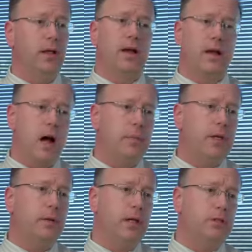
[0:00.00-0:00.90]
A
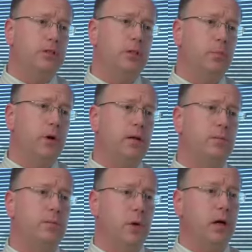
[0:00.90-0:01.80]
common industry-bred
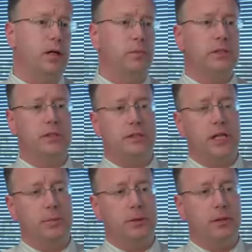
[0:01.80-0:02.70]
market
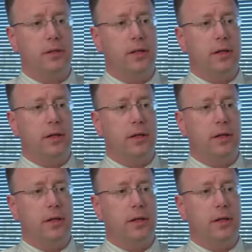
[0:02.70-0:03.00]
misconception